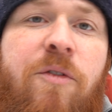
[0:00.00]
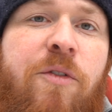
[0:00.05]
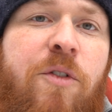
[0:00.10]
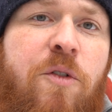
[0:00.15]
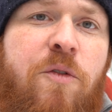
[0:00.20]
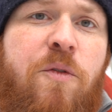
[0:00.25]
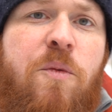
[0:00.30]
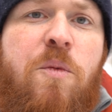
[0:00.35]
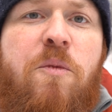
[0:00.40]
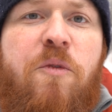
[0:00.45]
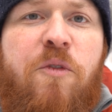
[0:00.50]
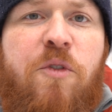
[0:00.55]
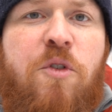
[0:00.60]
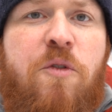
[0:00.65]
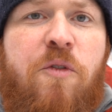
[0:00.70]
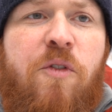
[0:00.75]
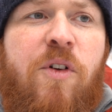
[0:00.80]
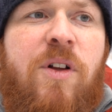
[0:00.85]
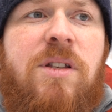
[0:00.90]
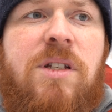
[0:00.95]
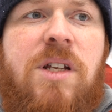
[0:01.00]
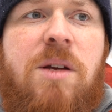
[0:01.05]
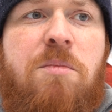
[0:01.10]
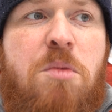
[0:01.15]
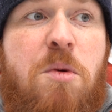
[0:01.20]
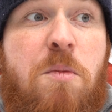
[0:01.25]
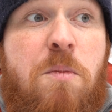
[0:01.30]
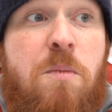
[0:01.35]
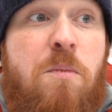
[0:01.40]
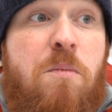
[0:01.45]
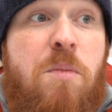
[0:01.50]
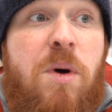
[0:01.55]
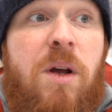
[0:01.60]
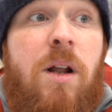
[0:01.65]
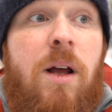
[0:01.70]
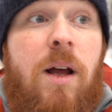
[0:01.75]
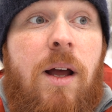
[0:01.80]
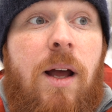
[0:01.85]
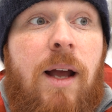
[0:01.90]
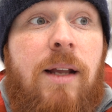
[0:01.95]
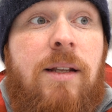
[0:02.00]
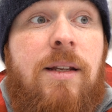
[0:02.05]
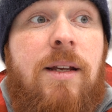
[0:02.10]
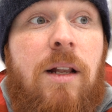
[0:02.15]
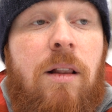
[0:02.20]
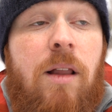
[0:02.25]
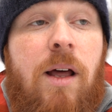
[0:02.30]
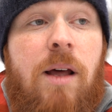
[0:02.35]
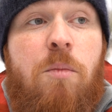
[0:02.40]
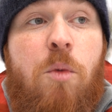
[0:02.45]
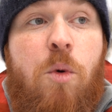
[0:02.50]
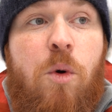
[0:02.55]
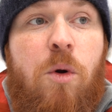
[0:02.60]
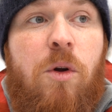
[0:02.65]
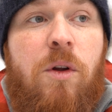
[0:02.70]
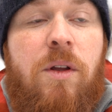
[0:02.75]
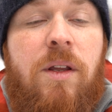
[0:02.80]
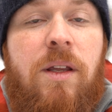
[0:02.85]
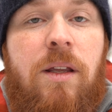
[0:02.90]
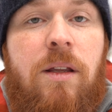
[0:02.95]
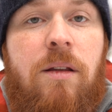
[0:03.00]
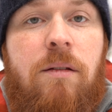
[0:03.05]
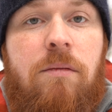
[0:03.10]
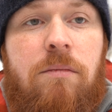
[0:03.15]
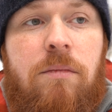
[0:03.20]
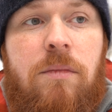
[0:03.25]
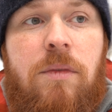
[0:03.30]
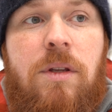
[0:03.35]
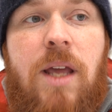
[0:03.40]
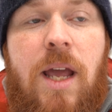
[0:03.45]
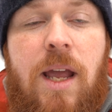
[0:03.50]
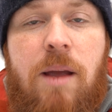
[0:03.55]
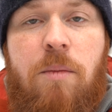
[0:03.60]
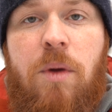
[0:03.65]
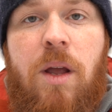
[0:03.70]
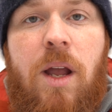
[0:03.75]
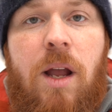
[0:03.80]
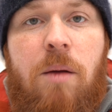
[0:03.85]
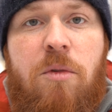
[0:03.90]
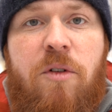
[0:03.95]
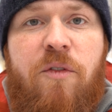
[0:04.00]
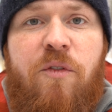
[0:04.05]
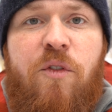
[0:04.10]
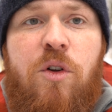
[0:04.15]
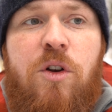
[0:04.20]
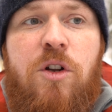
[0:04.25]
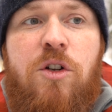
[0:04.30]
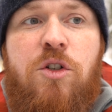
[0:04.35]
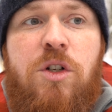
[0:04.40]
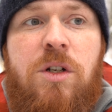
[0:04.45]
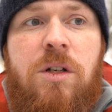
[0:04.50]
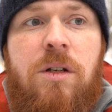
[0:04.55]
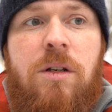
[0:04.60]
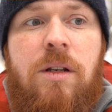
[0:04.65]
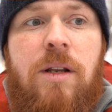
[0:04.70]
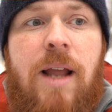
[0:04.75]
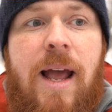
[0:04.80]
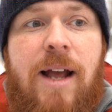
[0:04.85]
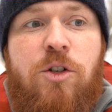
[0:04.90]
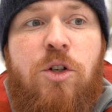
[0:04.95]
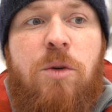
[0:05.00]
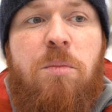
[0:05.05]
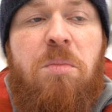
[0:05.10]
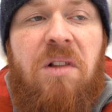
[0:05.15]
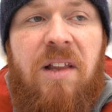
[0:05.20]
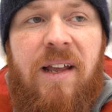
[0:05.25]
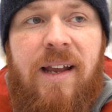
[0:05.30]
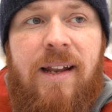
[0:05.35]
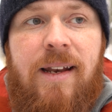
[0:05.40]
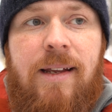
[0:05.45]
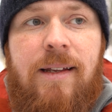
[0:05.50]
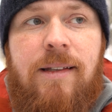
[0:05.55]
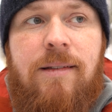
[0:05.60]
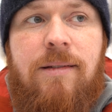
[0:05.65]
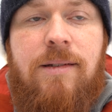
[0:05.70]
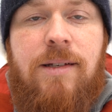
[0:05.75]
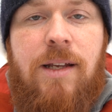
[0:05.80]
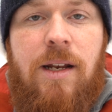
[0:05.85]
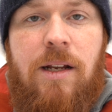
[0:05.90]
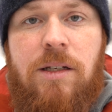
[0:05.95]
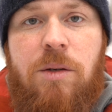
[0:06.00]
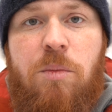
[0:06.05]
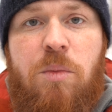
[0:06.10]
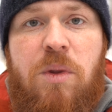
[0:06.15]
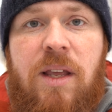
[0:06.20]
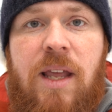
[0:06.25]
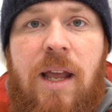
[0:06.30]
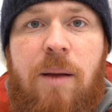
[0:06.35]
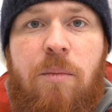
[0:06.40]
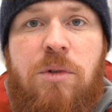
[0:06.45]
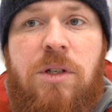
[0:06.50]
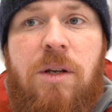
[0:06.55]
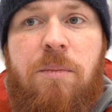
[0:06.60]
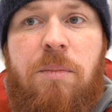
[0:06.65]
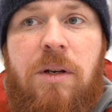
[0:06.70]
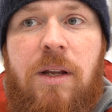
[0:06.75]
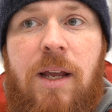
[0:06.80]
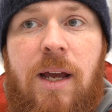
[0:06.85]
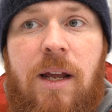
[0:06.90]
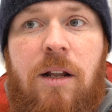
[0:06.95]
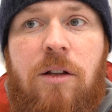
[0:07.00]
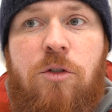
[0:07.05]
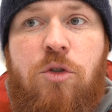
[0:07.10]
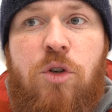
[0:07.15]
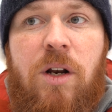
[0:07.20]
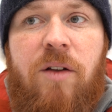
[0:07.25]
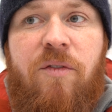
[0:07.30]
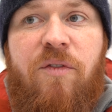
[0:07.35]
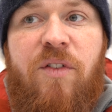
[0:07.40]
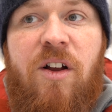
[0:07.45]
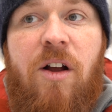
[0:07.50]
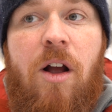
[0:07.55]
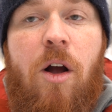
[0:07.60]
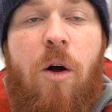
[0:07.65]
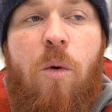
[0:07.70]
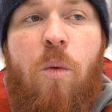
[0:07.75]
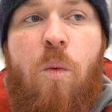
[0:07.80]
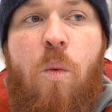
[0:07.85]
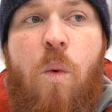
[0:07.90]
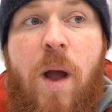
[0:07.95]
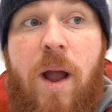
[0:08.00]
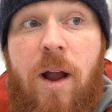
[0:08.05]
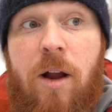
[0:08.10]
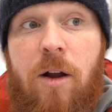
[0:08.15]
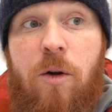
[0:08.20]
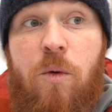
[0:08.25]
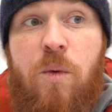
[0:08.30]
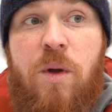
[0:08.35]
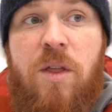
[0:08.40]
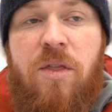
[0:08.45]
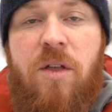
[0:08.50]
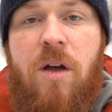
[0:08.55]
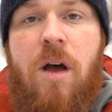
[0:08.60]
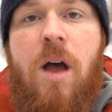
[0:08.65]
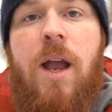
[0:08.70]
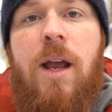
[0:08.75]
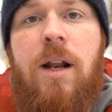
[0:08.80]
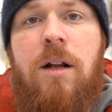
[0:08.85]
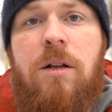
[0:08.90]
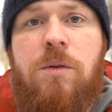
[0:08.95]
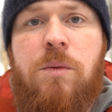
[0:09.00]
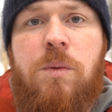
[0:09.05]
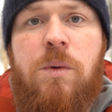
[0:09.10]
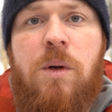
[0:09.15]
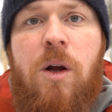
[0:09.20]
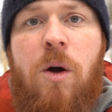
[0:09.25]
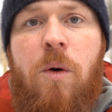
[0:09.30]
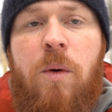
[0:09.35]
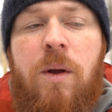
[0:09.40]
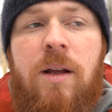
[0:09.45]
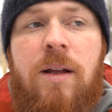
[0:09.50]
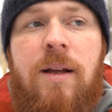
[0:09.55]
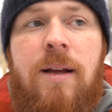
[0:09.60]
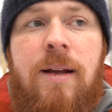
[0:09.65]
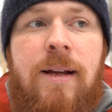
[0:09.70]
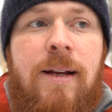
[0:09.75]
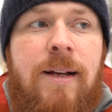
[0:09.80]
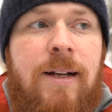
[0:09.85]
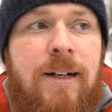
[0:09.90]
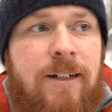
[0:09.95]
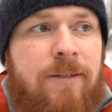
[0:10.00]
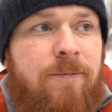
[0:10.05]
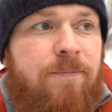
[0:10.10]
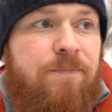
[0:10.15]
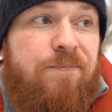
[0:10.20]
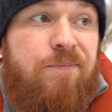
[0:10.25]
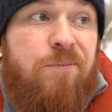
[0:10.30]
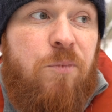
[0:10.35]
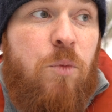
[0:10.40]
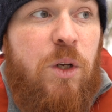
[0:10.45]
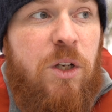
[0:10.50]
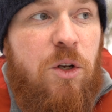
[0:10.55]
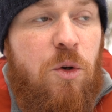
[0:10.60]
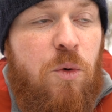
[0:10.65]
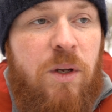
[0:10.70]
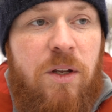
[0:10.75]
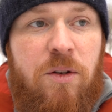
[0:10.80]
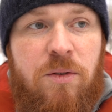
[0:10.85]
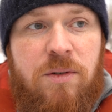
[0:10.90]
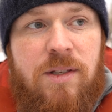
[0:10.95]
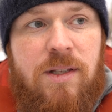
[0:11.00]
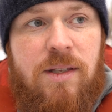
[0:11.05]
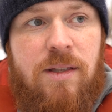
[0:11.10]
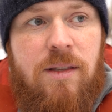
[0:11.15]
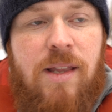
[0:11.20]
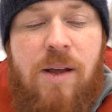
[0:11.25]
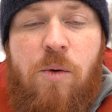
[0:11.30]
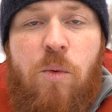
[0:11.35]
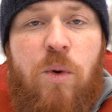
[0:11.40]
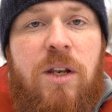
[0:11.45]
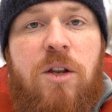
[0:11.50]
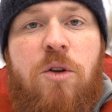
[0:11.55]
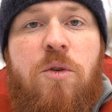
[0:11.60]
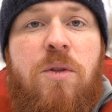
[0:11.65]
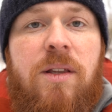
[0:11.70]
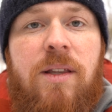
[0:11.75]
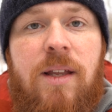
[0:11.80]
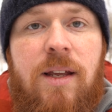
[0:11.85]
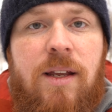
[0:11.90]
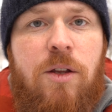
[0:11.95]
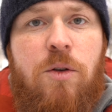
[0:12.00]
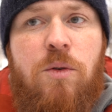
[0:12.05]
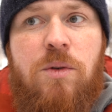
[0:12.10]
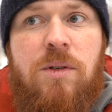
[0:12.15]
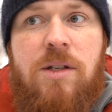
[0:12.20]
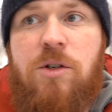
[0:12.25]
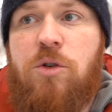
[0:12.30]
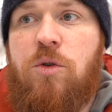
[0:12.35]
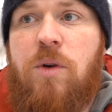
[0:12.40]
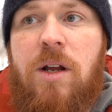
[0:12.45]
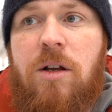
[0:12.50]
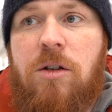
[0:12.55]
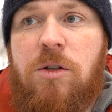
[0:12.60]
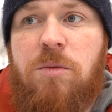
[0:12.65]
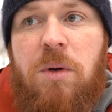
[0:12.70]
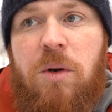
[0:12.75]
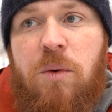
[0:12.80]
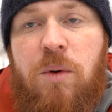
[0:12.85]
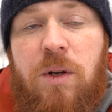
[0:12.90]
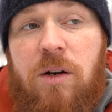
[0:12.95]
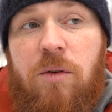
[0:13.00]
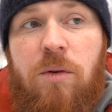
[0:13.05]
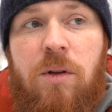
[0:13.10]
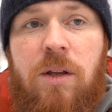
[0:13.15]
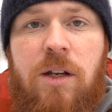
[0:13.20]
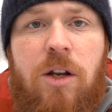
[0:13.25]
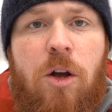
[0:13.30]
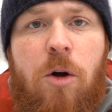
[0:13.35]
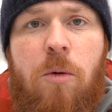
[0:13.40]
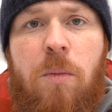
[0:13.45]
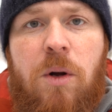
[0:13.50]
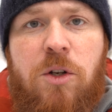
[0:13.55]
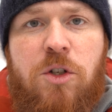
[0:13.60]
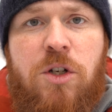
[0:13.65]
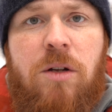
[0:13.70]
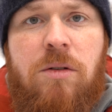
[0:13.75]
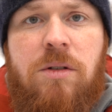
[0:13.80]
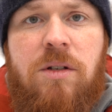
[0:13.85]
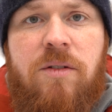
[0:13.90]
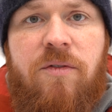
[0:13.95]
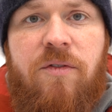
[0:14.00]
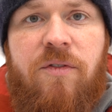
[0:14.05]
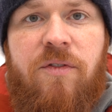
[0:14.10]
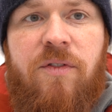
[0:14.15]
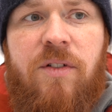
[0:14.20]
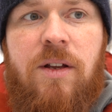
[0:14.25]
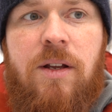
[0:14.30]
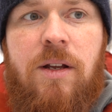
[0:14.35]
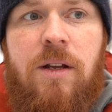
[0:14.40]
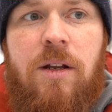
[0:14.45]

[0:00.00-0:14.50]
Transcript: a few friends up, but I did a lot more game camera footage and actually planning and setting some of the cameras up and kind of trying to figure out where we thought animals were going. we knew that they used the trails, but we didn't really know much else of